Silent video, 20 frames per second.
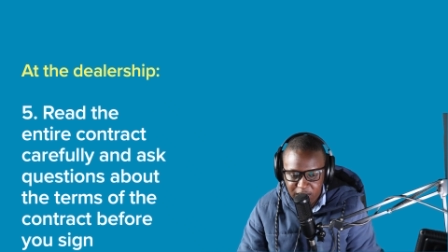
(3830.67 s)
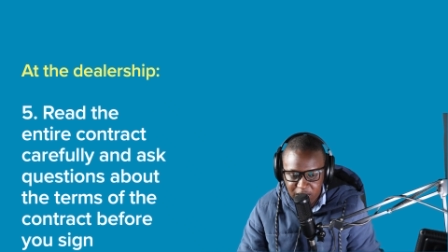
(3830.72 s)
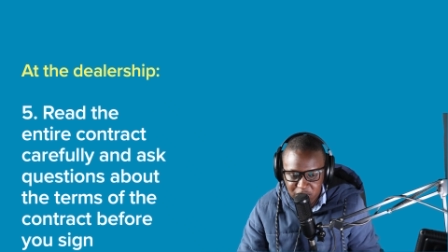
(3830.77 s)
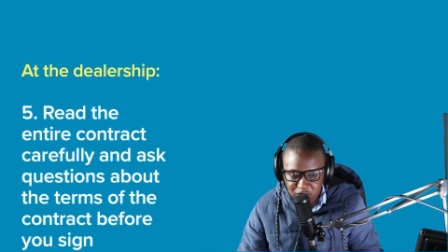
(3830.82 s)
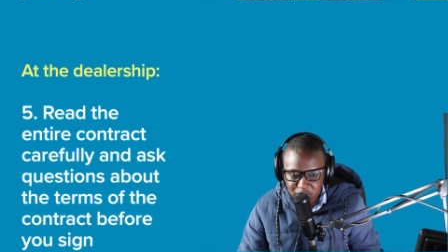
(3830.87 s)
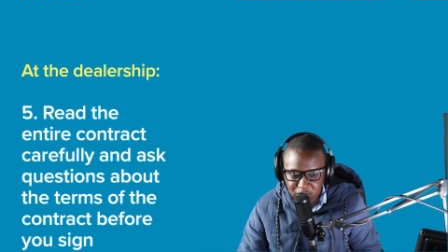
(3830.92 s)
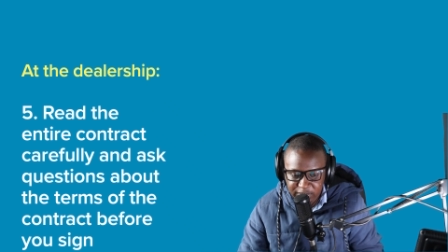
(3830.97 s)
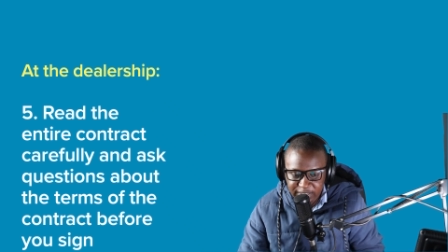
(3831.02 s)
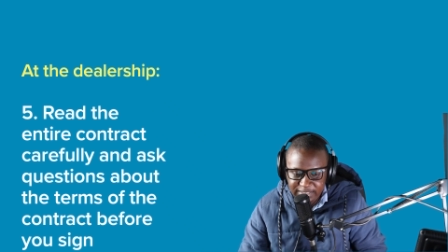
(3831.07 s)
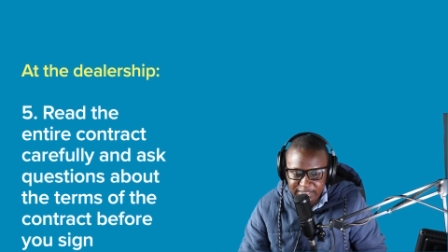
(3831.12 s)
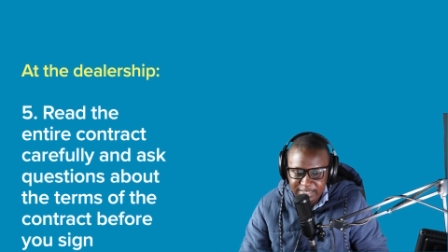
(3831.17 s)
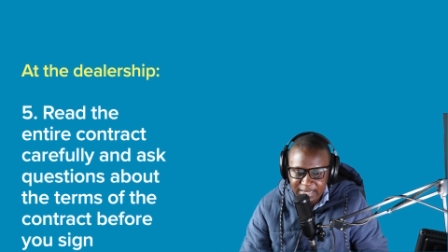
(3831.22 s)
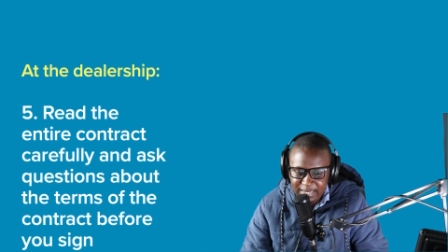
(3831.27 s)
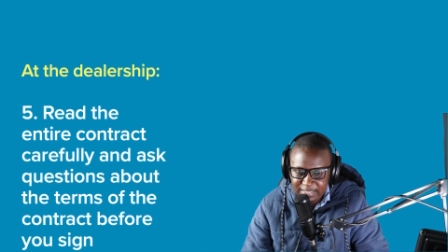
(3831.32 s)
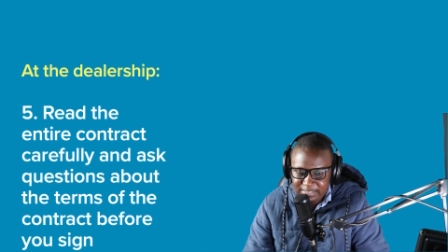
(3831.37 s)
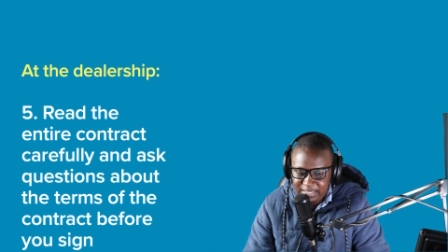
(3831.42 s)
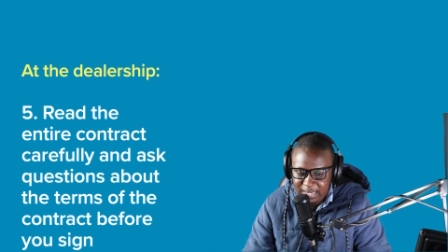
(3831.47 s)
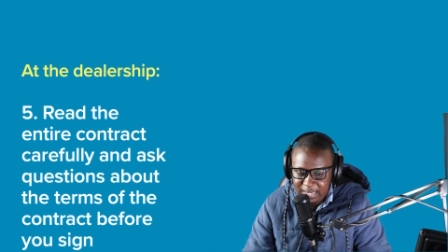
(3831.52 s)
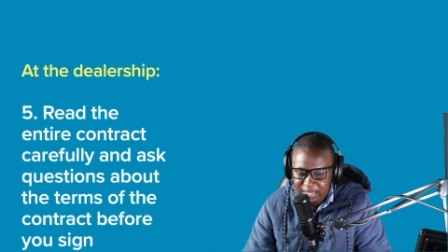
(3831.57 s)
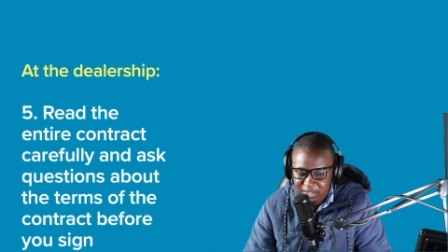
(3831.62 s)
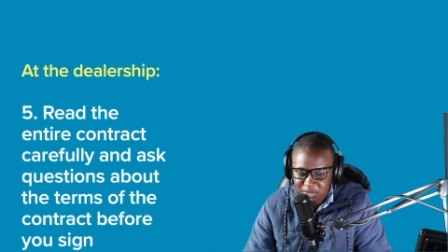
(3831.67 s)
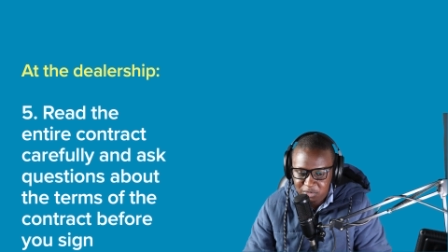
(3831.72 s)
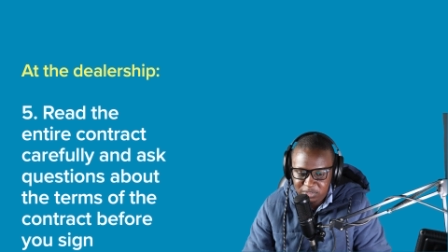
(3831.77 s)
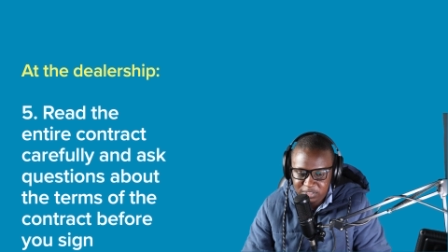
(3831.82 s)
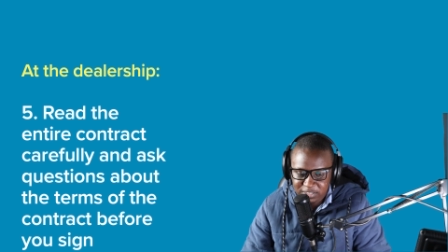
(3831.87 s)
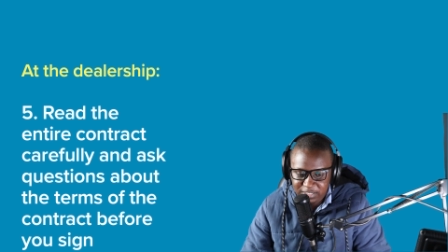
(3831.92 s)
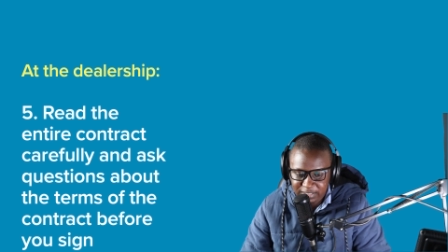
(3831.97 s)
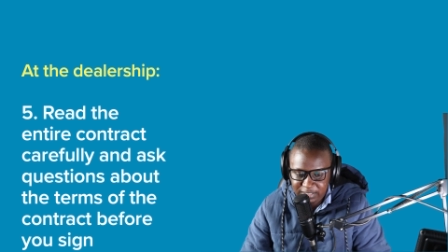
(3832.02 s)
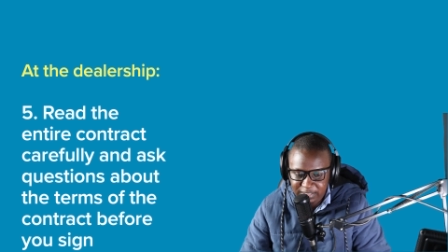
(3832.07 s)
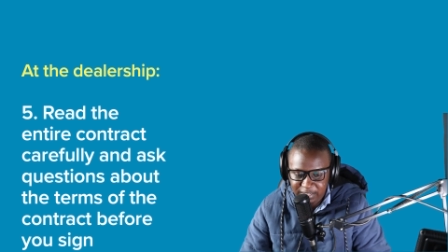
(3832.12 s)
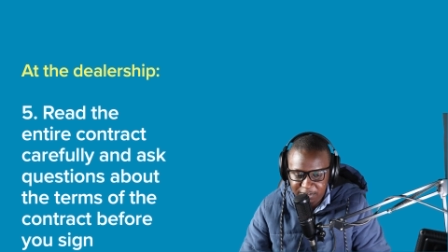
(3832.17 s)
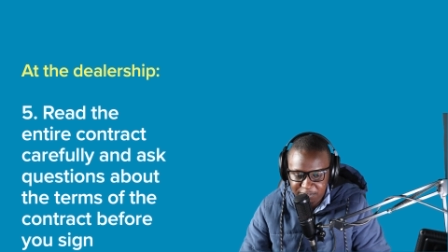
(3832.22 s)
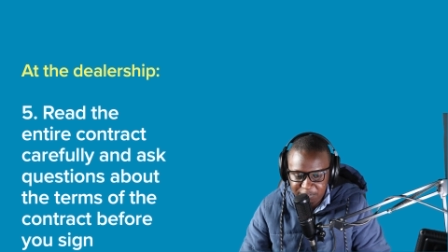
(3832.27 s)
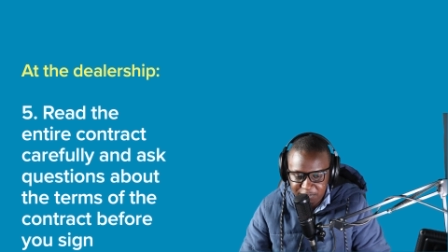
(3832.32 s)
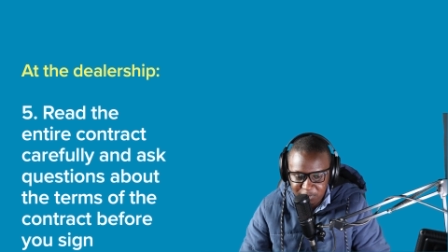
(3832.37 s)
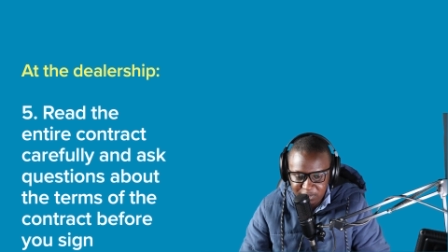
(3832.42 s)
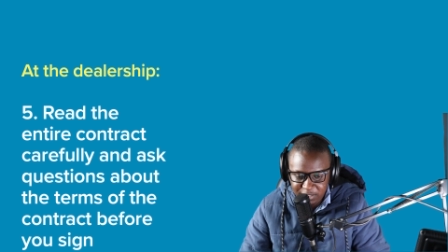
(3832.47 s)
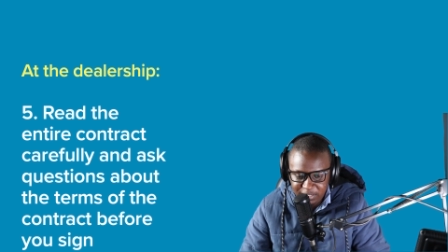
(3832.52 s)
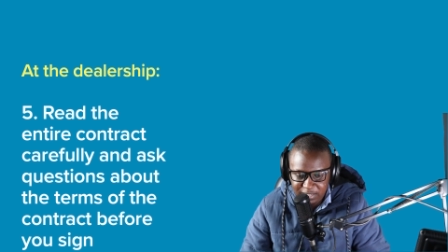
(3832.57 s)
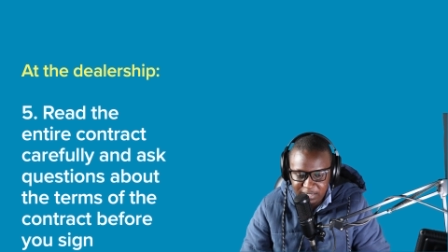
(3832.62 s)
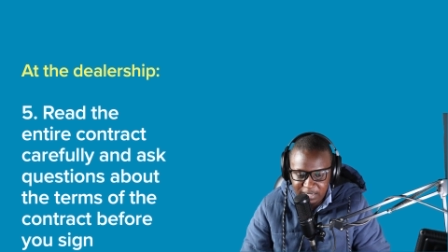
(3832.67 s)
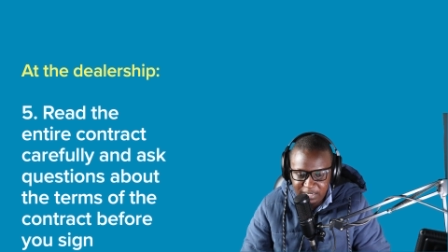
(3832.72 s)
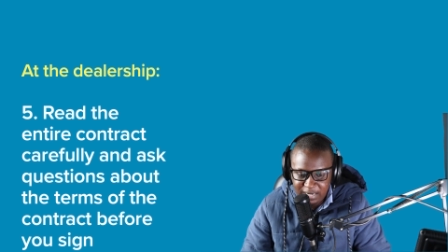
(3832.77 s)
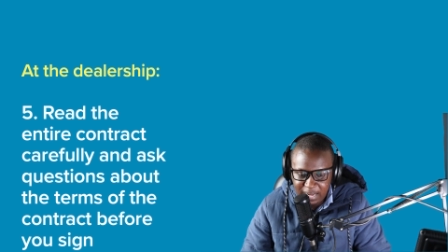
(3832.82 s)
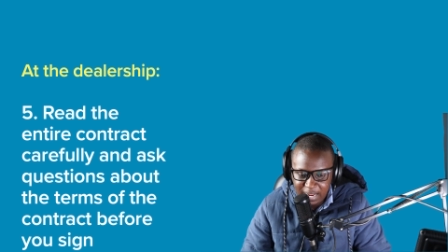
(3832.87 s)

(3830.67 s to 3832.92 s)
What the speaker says: So read the entire contract carefully and